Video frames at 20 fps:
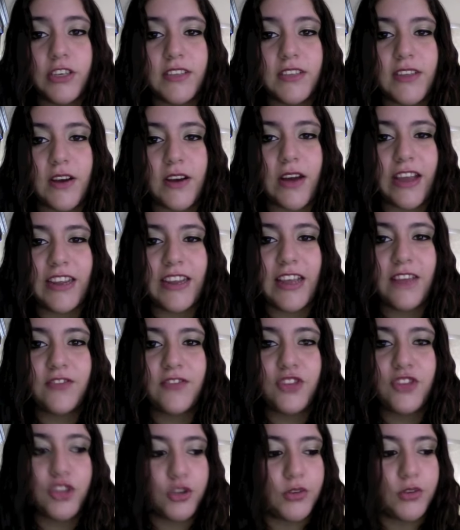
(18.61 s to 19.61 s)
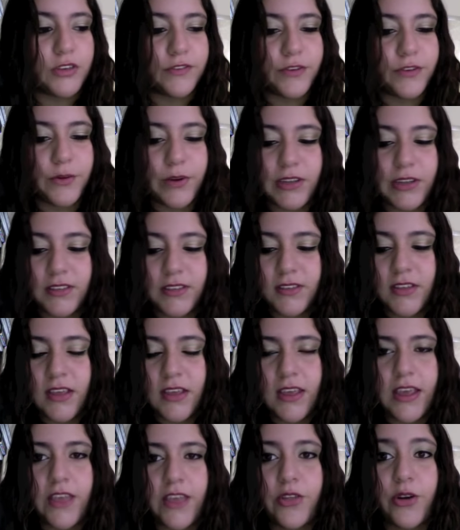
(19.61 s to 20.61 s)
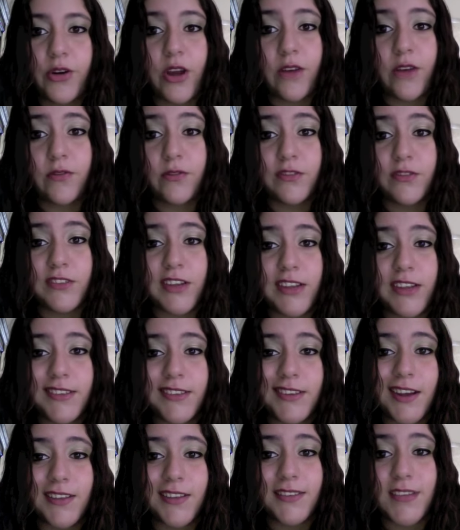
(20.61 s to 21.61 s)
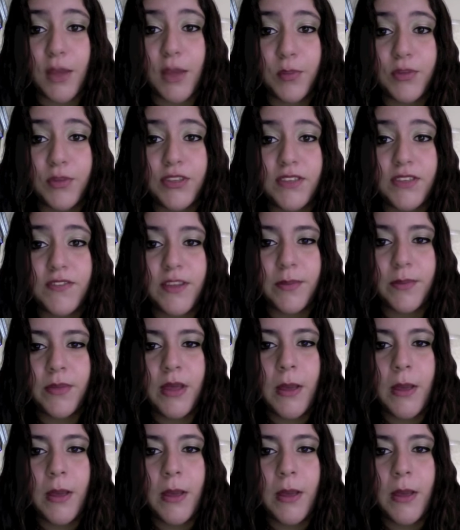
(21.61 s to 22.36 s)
Now I have two different ones and they're not full size. I got samples of them,